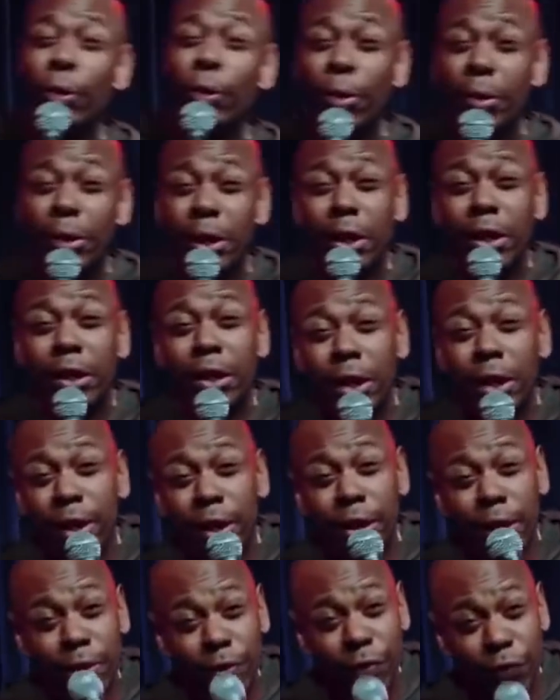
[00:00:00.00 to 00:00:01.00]

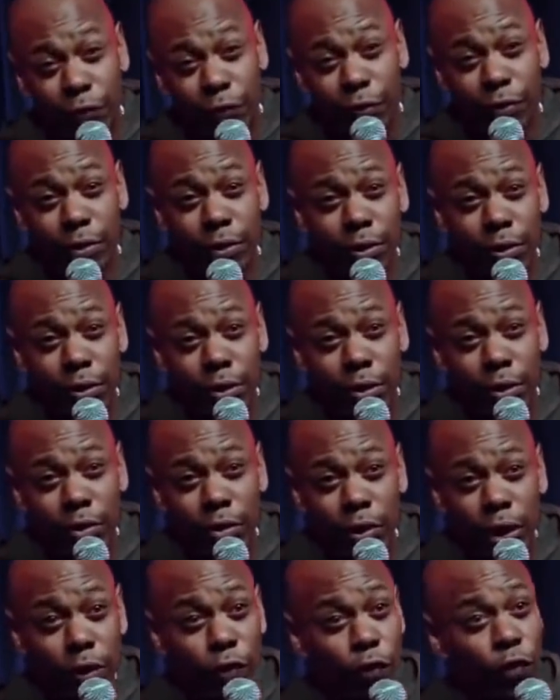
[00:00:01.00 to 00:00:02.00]
years.
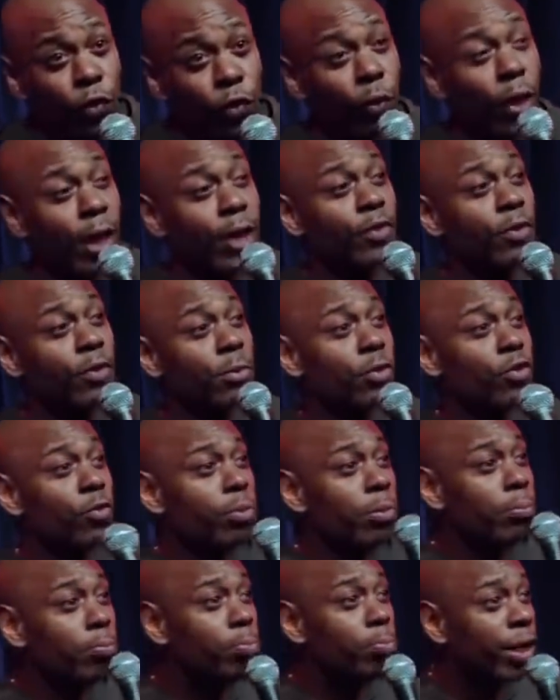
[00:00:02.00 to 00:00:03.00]
Jesus Christ, he must have been
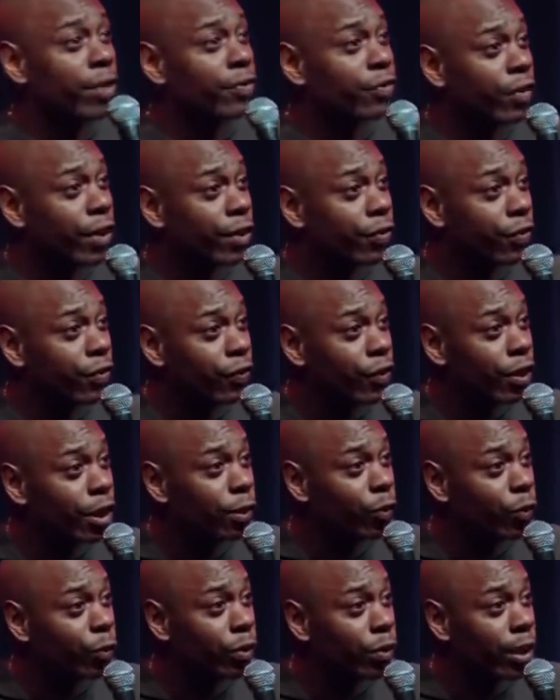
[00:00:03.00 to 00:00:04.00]
busting at the seams with
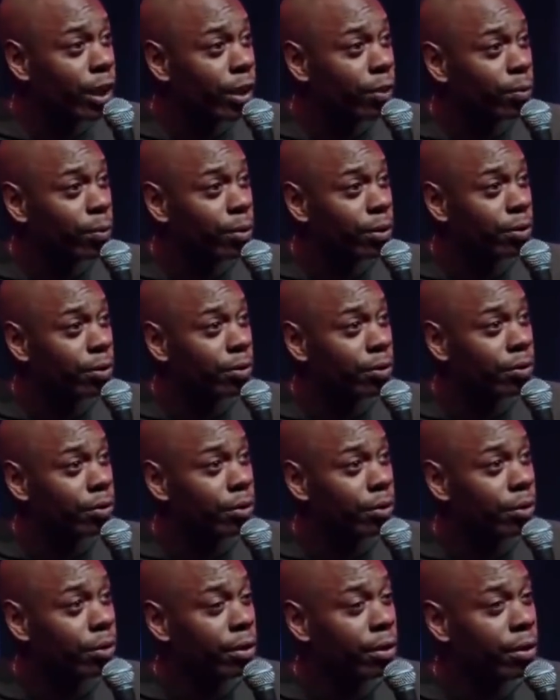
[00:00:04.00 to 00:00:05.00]
that one.
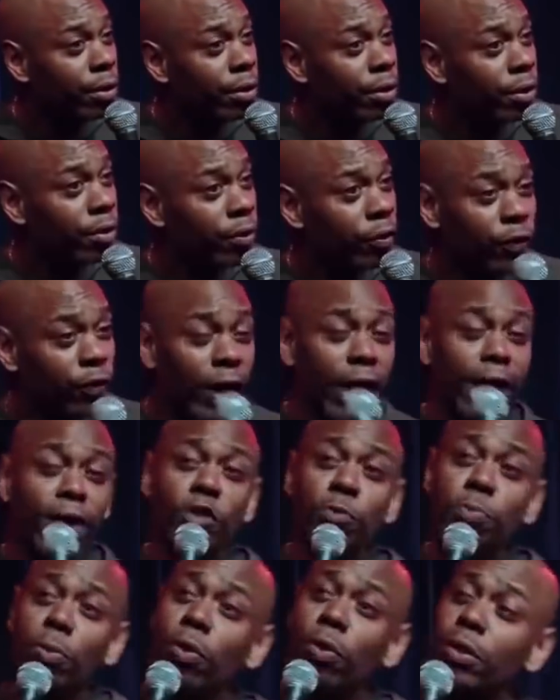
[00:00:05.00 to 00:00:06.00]
The saddest
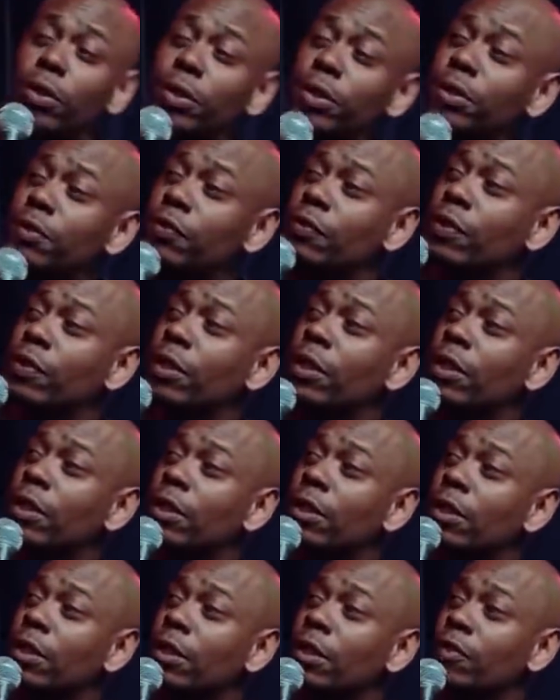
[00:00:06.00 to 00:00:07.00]
part is,
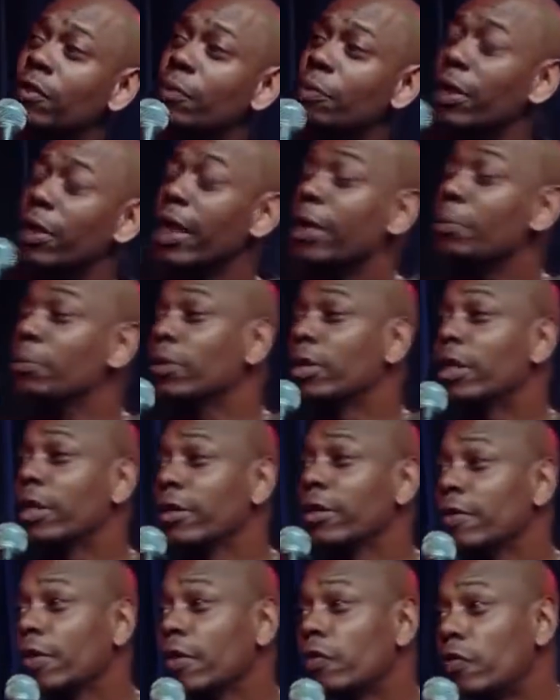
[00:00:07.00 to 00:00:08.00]
if he were able to carry that
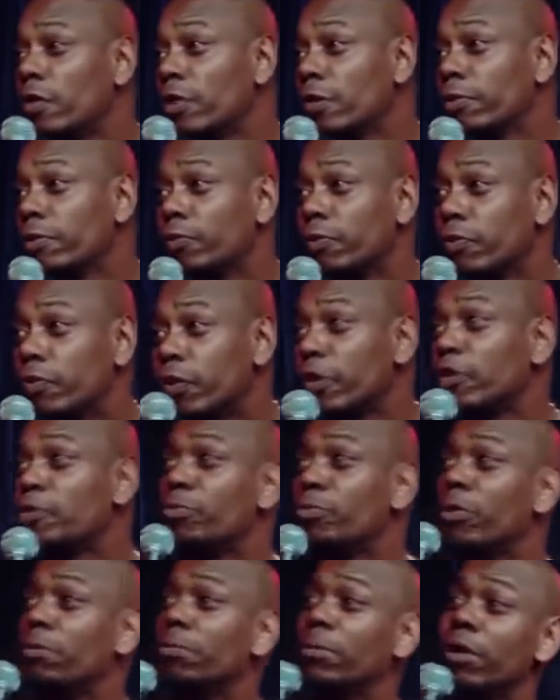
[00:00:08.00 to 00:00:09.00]
secret for six more
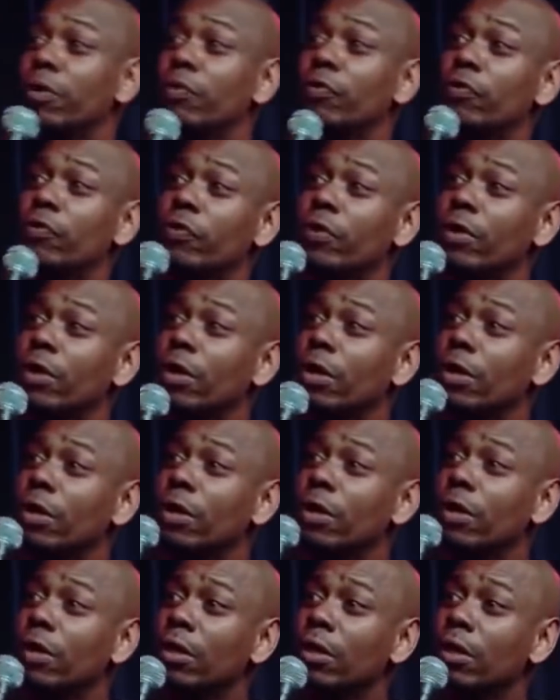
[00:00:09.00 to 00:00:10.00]
months,
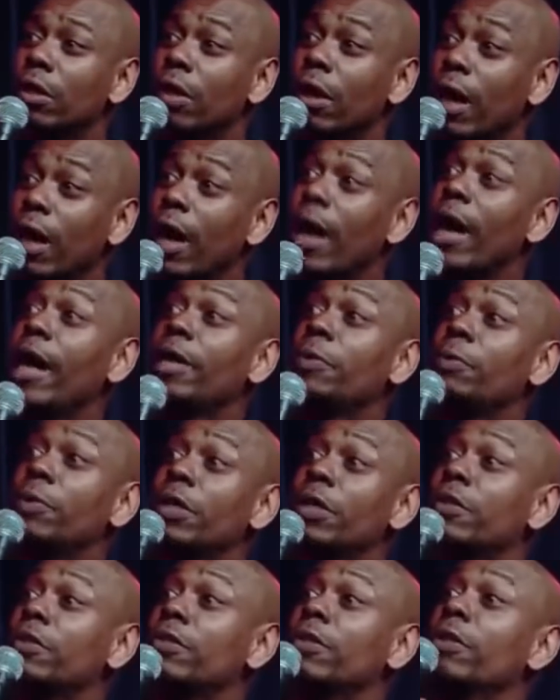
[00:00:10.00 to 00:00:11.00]
I would get to
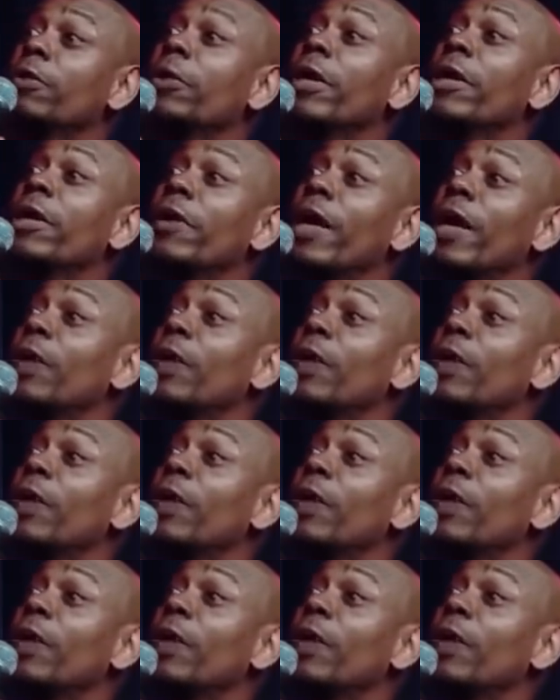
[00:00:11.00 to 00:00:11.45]
know how House of